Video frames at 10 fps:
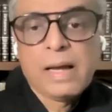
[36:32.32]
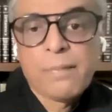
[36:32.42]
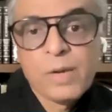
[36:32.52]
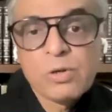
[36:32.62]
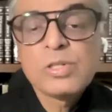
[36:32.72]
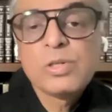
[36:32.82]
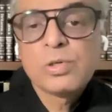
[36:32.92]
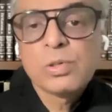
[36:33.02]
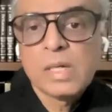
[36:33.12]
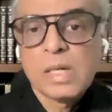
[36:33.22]
Because you
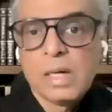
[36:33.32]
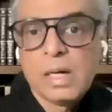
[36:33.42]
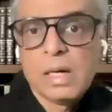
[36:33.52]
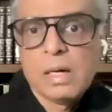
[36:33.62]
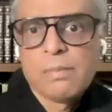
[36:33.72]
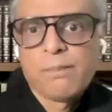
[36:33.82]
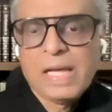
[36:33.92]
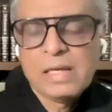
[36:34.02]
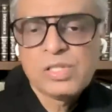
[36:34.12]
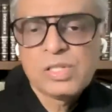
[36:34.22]
took a
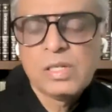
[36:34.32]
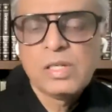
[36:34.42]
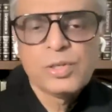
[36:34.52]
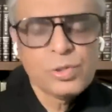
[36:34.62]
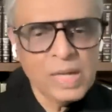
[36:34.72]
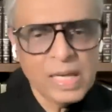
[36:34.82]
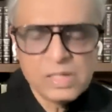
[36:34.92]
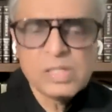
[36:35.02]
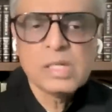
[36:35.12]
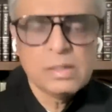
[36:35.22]
Palestinian issue, and
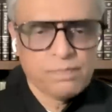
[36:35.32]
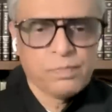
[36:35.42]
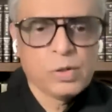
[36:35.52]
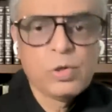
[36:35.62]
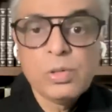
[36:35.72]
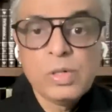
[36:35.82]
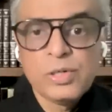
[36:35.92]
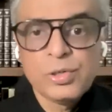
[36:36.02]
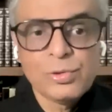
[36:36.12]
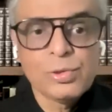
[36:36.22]
it's a good
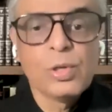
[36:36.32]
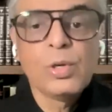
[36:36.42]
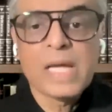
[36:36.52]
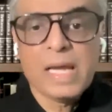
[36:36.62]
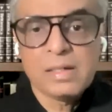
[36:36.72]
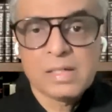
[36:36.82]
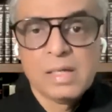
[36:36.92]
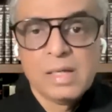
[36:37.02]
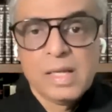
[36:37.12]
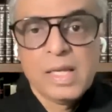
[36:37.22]
issue to look at
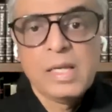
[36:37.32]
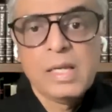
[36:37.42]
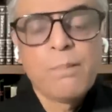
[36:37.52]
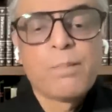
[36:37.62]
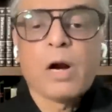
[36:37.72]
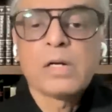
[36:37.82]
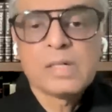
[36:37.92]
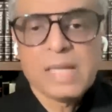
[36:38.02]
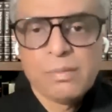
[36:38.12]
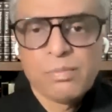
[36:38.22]
in a broader
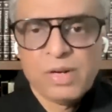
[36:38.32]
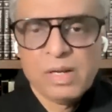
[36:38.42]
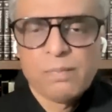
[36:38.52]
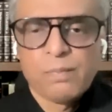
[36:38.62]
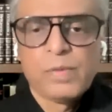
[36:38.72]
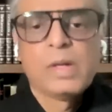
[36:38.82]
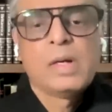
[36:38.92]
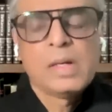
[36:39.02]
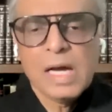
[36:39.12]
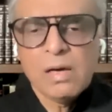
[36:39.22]
time frame.
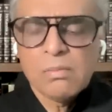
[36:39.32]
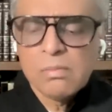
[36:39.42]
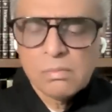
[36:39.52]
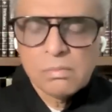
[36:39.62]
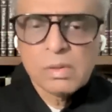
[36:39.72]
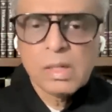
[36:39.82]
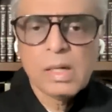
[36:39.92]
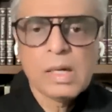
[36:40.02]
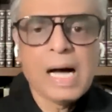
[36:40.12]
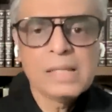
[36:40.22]
Now,
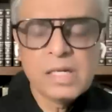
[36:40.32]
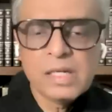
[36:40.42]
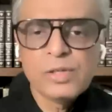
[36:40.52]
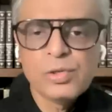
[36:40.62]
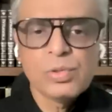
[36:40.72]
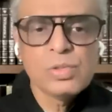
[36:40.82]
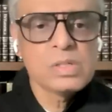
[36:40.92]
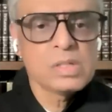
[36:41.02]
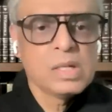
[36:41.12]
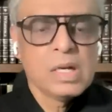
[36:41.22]
other
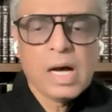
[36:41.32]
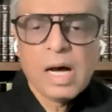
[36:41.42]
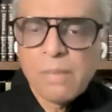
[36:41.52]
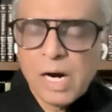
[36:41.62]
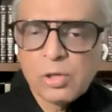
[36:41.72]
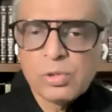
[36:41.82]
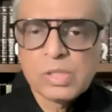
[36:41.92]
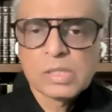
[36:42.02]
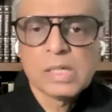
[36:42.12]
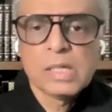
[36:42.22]
issues about
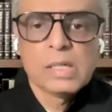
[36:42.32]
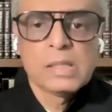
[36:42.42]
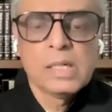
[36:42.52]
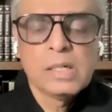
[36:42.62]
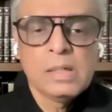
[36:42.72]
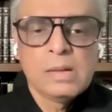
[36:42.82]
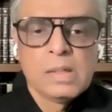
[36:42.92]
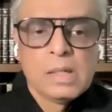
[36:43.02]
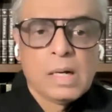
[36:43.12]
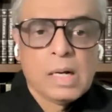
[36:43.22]
the
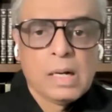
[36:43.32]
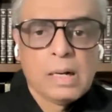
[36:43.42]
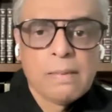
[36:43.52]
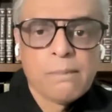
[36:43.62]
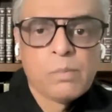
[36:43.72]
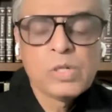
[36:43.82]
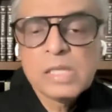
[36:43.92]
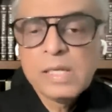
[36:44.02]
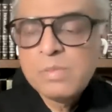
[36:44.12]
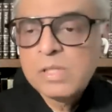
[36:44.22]

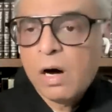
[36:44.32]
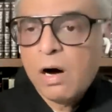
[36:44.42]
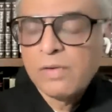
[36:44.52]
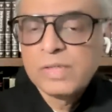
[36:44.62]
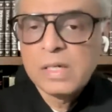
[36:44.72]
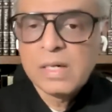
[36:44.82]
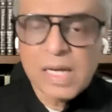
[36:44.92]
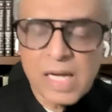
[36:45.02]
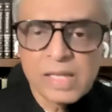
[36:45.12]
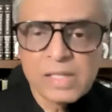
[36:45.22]
Muslims of the
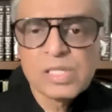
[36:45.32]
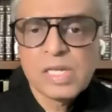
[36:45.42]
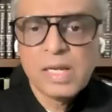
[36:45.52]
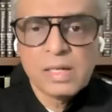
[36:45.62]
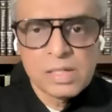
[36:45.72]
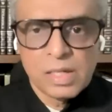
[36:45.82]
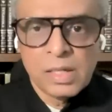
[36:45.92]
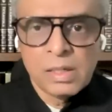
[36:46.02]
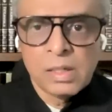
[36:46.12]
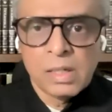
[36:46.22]
Rakhine state
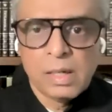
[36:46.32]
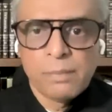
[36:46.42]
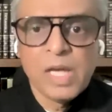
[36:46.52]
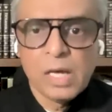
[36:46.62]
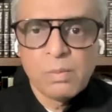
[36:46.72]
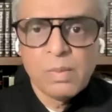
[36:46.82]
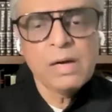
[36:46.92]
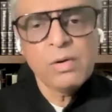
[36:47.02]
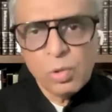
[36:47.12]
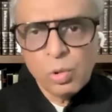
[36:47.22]
in
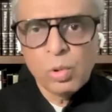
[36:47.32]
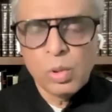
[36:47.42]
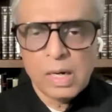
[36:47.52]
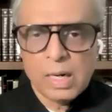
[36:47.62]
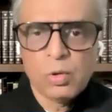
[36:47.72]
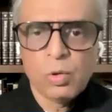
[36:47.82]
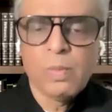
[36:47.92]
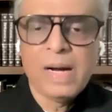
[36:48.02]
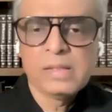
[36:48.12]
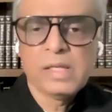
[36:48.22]
Myanmar, who go
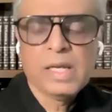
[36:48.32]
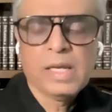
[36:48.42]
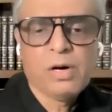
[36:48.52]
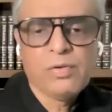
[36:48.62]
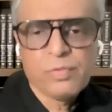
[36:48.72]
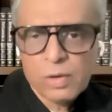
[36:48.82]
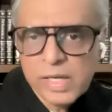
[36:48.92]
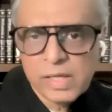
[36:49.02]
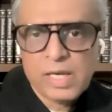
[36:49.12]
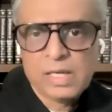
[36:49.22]
by the name of
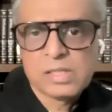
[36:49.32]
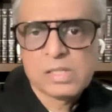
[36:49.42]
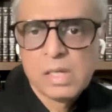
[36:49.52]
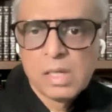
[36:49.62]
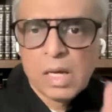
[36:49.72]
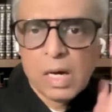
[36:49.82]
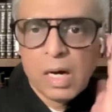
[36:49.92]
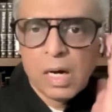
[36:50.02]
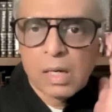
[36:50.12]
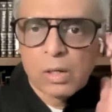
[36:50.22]
Rohingyas
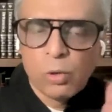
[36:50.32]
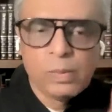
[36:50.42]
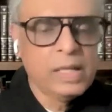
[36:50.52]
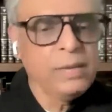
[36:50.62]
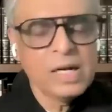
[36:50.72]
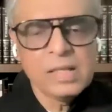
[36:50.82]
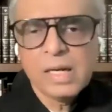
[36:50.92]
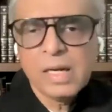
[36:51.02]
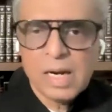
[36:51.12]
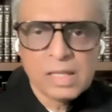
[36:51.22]
globally, but
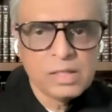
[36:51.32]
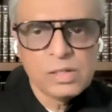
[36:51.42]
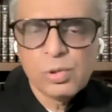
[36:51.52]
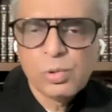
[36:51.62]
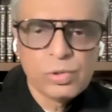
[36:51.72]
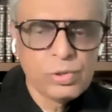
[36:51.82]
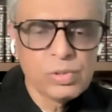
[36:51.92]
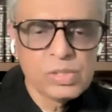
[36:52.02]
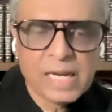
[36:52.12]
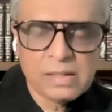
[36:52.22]
there are others who
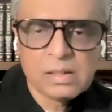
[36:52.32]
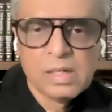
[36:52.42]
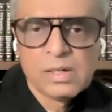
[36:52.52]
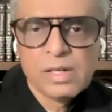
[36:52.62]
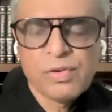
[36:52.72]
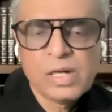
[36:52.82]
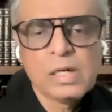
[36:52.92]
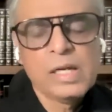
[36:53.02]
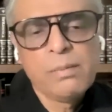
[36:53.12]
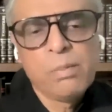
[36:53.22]
use that
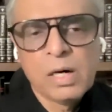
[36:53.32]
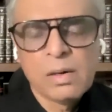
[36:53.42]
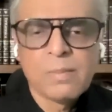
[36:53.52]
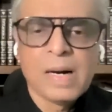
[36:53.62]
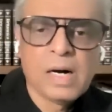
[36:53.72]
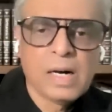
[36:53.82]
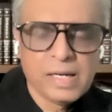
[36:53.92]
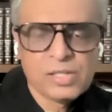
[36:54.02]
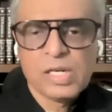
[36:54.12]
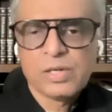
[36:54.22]
differently, Burma,
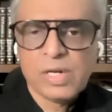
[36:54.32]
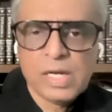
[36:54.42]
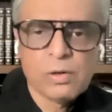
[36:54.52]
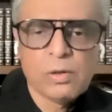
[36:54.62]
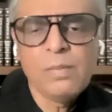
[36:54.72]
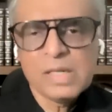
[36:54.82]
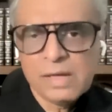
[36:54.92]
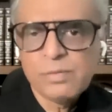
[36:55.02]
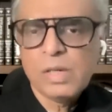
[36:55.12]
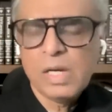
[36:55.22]
etc. and all, but
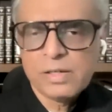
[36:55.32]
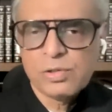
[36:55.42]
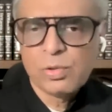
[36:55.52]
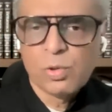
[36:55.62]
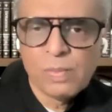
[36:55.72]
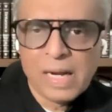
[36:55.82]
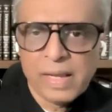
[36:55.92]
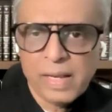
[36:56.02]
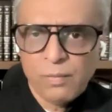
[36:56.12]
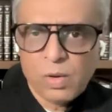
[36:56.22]
I would like to go
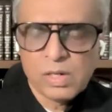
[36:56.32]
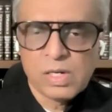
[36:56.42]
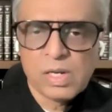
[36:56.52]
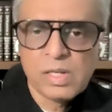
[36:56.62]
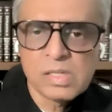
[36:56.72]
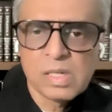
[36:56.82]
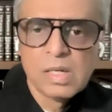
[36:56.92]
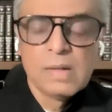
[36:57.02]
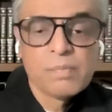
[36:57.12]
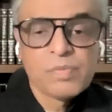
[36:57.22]
by what is
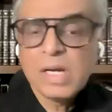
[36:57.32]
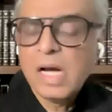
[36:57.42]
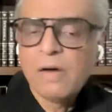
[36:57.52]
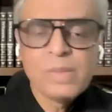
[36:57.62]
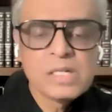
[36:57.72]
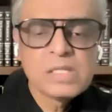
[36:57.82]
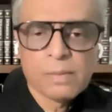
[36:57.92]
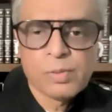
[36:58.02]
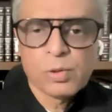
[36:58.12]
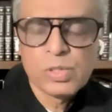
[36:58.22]
the government's
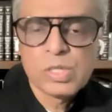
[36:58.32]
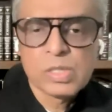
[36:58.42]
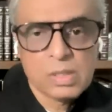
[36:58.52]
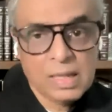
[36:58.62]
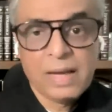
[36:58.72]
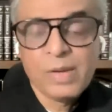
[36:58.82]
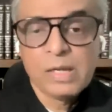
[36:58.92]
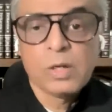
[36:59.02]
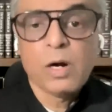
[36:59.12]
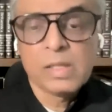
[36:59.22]
approach. I
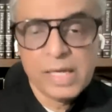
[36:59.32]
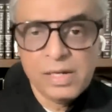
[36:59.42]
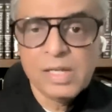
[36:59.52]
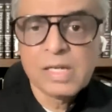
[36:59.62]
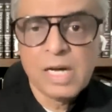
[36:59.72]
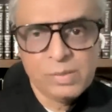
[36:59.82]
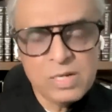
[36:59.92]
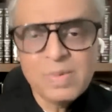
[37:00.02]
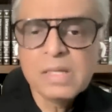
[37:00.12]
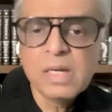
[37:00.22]
mean, not the Indian
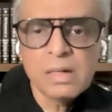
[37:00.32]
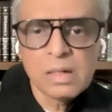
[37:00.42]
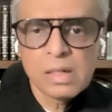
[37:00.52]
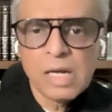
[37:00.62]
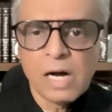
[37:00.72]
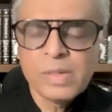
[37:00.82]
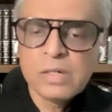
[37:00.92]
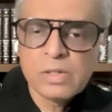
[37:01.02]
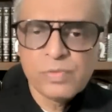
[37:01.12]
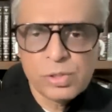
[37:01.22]
government, but the
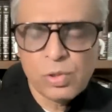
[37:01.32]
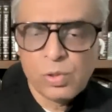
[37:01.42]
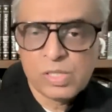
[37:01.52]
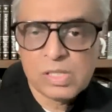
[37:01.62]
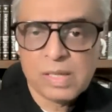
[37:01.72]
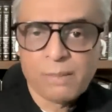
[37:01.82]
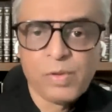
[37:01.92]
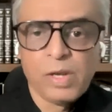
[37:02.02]
government which hosts them.